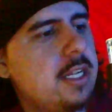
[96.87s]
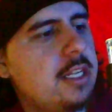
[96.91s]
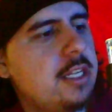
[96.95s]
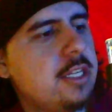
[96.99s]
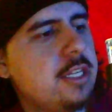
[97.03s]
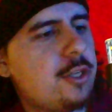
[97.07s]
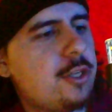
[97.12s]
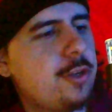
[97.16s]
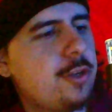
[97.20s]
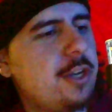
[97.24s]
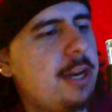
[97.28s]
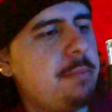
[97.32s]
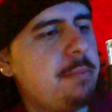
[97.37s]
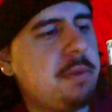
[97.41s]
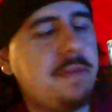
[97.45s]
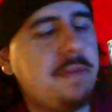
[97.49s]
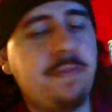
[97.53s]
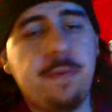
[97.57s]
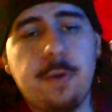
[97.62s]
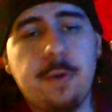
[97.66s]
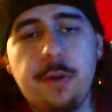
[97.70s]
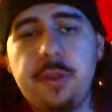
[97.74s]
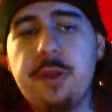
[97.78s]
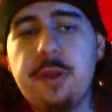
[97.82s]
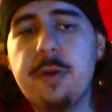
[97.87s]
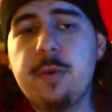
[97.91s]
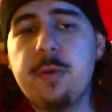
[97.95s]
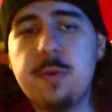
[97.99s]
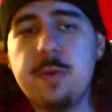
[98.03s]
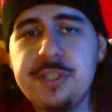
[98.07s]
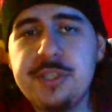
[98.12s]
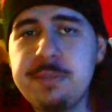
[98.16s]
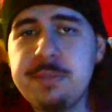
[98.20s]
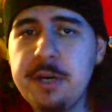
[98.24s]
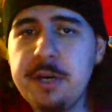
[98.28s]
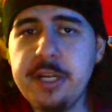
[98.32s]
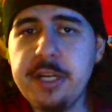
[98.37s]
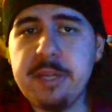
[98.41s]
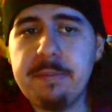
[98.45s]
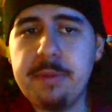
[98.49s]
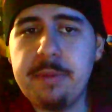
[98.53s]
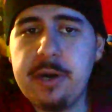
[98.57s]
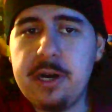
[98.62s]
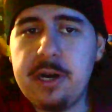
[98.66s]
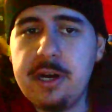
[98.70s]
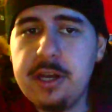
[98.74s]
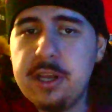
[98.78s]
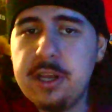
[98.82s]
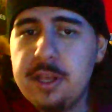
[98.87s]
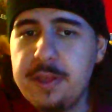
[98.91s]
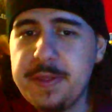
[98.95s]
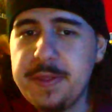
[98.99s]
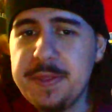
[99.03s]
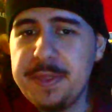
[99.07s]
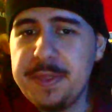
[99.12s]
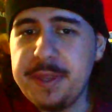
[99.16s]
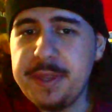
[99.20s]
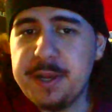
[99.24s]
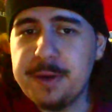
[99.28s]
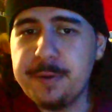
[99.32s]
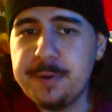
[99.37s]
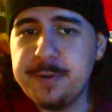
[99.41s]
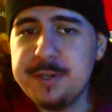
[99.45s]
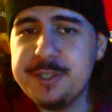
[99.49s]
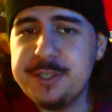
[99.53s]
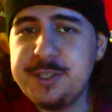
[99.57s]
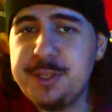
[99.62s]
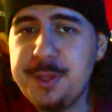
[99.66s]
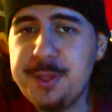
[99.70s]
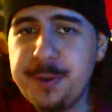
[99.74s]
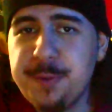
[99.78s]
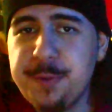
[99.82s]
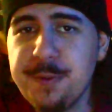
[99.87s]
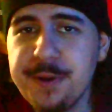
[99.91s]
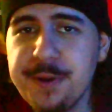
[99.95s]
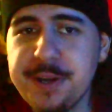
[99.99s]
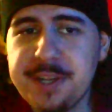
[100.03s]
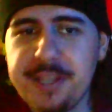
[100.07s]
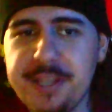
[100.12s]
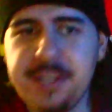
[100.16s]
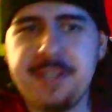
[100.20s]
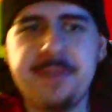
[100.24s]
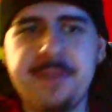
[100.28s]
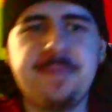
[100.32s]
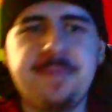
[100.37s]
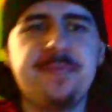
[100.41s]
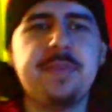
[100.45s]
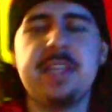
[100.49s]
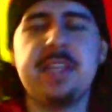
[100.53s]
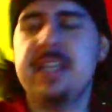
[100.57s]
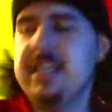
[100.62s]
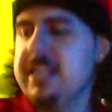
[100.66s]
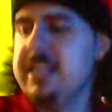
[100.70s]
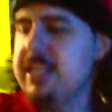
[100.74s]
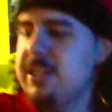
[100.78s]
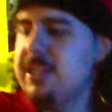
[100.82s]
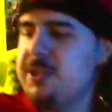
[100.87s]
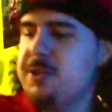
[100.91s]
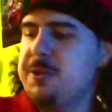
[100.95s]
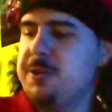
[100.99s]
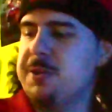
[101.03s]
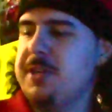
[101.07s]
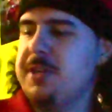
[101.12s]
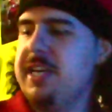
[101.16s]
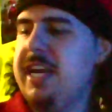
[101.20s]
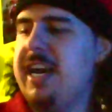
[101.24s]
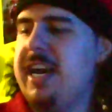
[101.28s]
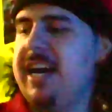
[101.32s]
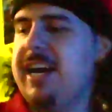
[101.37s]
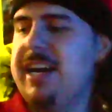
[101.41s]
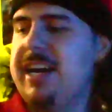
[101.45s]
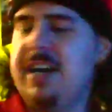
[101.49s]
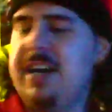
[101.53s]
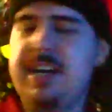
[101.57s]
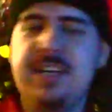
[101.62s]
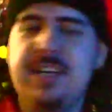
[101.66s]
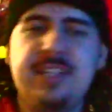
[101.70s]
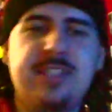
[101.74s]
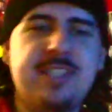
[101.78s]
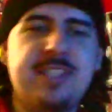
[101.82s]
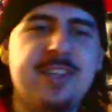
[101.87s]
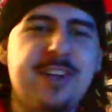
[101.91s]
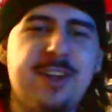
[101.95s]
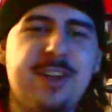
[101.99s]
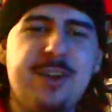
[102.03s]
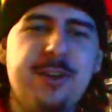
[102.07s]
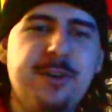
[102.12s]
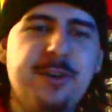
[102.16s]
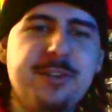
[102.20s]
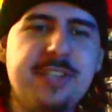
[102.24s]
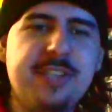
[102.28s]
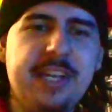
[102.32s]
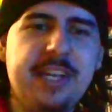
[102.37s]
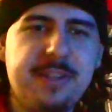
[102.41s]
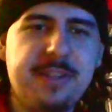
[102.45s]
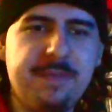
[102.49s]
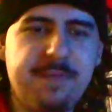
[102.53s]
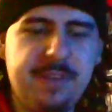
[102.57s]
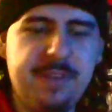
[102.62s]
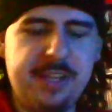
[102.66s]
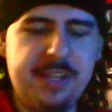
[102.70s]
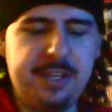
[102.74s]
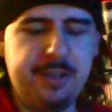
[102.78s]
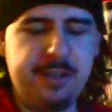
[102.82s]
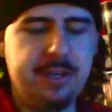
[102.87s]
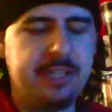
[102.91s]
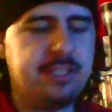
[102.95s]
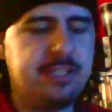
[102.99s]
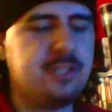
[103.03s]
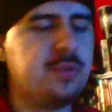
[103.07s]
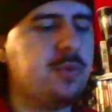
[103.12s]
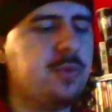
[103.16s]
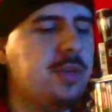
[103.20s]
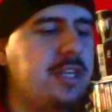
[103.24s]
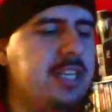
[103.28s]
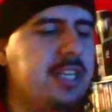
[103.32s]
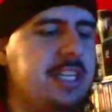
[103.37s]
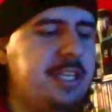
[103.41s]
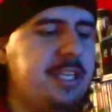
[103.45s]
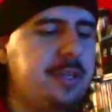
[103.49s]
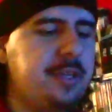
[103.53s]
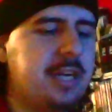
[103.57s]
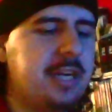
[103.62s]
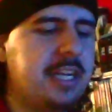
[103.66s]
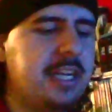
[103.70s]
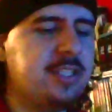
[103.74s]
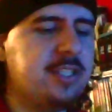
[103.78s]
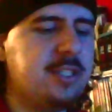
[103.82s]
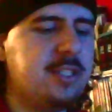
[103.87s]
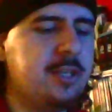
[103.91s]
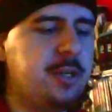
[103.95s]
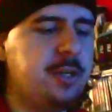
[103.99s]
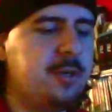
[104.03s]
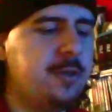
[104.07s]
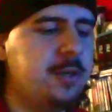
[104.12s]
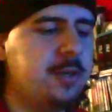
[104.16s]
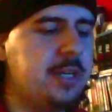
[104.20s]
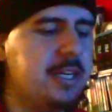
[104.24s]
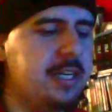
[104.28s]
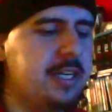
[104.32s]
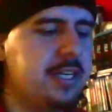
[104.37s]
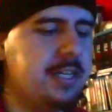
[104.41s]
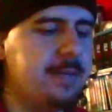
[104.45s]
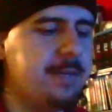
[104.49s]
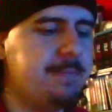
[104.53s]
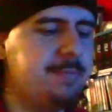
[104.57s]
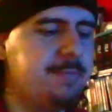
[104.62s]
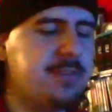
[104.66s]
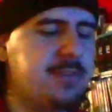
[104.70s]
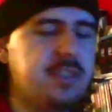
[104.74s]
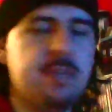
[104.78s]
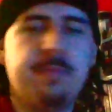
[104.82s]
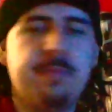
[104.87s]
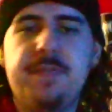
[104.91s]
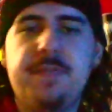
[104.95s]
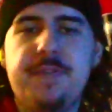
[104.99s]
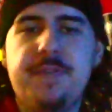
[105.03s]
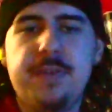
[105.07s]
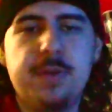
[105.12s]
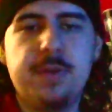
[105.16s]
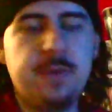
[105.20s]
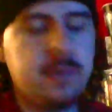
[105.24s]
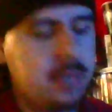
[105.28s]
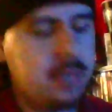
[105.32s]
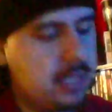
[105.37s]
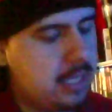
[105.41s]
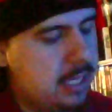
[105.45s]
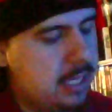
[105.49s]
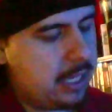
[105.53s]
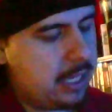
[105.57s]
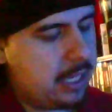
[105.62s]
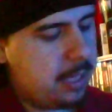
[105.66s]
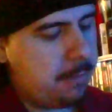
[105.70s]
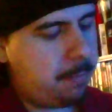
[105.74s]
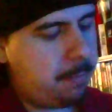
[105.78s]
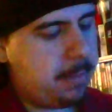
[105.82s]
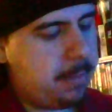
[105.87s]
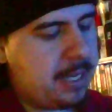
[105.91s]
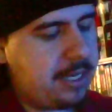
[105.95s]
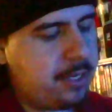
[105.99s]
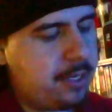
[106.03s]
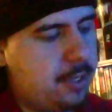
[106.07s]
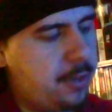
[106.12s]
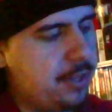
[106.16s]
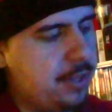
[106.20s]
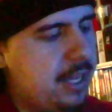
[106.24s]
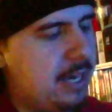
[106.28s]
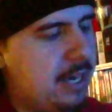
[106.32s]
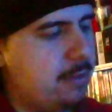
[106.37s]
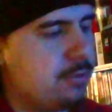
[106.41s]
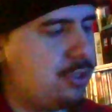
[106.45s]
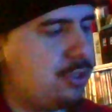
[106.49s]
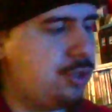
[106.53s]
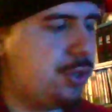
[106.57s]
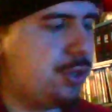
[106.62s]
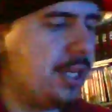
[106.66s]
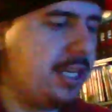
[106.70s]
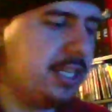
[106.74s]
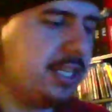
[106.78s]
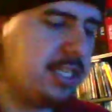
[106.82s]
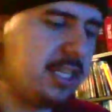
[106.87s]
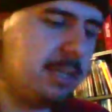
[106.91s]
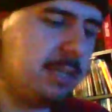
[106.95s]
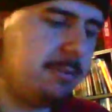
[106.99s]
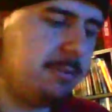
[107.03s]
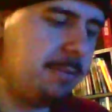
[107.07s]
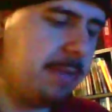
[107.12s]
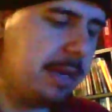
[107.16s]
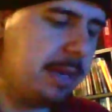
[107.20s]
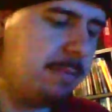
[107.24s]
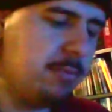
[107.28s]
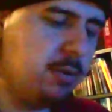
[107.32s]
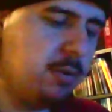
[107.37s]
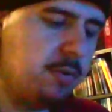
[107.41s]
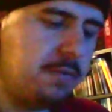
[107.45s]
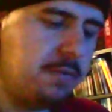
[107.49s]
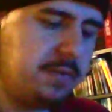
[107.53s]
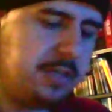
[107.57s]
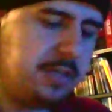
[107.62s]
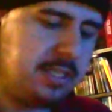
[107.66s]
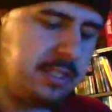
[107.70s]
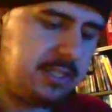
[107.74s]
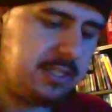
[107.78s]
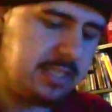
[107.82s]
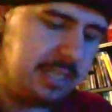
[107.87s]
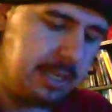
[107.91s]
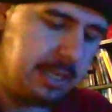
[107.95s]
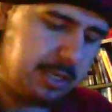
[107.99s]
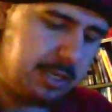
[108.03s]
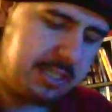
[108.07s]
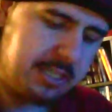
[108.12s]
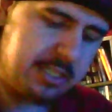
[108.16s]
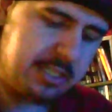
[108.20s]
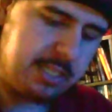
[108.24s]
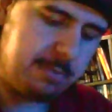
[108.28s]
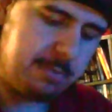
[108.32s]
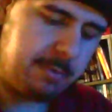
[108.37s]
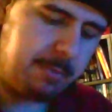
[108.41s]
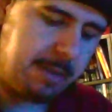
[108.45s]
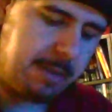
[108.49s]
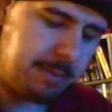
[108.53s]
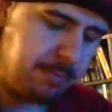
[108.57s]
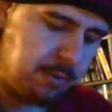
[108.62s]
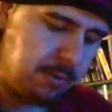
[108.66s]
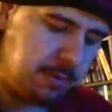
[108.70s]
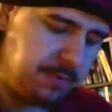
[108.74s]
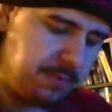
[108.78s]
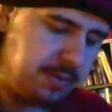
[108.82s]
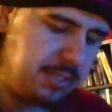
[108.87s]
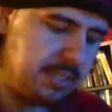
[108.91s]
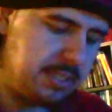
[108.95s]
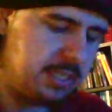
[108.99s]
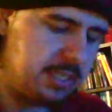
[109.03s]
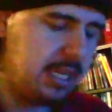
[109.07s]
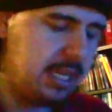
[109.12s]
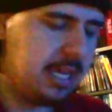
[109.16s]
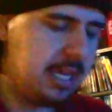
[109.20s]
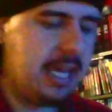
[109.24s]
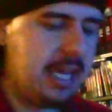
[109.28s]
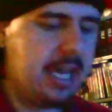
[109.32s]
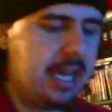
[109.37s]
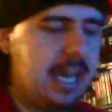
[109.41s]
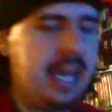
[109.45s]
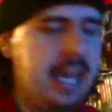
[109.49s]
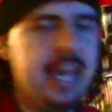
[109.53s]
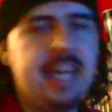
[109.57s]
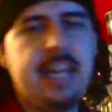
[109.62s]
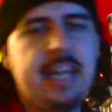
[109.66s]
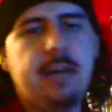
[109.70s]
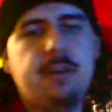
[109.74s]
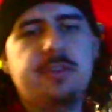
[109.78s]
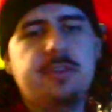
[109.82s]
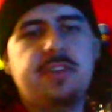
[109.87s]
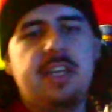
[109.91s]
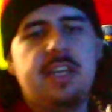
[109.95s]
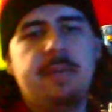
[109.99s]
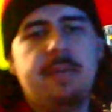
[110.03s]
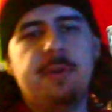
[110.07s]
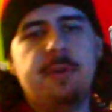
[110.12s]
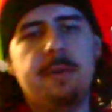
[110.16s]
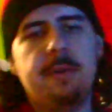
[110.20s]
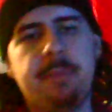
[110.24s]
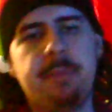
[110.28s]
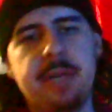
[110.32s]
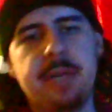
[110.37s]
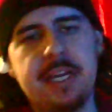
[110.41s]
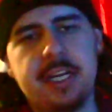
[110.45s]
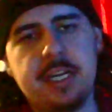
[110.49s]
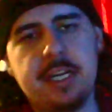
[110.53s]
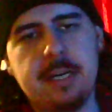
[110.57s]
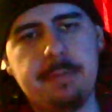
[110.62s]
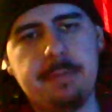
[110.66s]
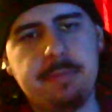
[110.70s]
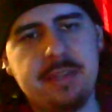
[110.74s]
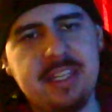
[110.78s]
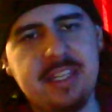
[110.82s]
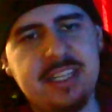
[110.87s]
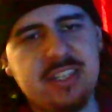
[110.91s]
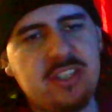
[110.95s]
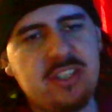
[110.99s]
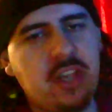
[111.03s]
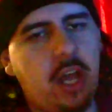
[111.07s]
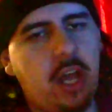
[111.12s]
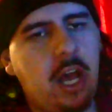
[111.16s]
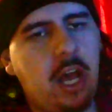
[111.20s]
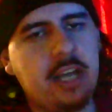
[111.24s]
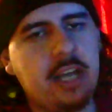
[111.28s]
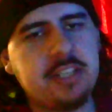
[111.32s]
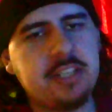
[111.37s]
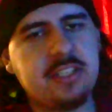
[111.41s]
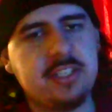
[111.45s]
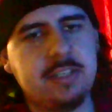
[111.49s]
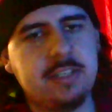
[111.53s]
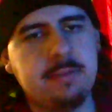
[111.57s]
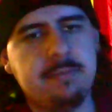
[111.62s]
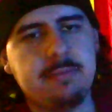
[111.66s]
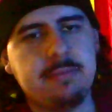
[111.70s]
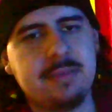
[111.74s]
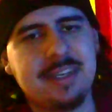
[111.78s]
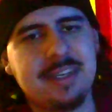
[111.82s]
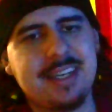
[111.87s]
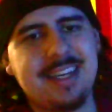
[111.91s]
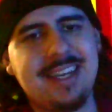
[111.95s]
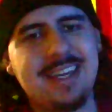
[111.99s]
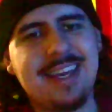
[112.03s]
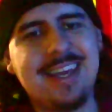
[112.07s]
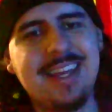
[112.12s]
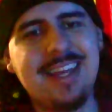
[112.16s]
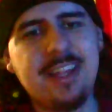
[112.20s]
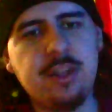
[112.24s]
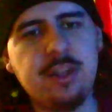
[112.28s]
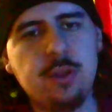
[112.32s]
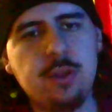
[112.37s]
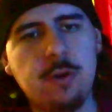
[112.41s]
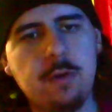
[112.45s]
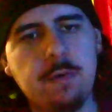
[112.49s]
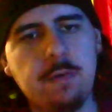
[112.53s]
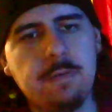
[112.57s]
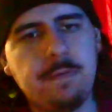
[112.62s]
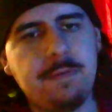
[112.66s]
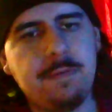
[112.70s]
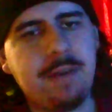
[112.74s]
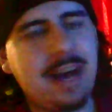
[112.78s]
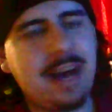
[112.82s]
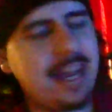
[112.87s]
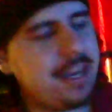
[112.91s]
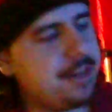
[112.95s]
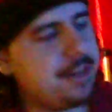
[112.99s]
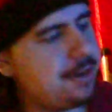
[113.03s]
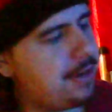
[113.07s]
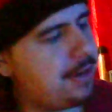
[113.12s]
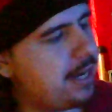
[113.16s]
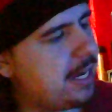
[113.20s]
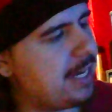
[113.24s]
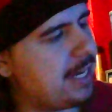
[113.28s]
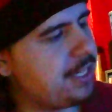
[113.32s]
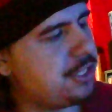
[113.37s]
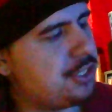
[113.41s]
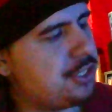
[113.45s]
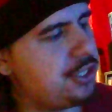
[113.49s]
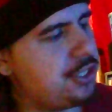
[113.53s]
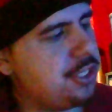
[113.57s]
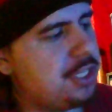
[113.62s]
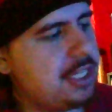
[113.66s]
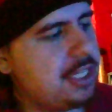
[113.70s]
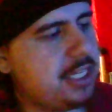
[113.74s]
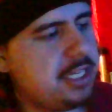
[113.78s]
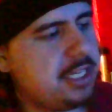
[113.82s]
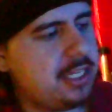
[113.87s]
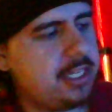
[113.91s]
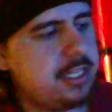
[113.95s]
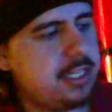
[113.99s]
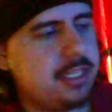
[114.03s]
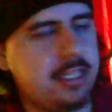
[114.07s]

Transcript: So yeah, before there was Moneyball, there was The Rookie. So yeah, to close out the video, I just want to let you guys know, some of you may know that I was trading some of my movies, selling some of my movies. And I was able to pick up this awesome Kindle Fire HD.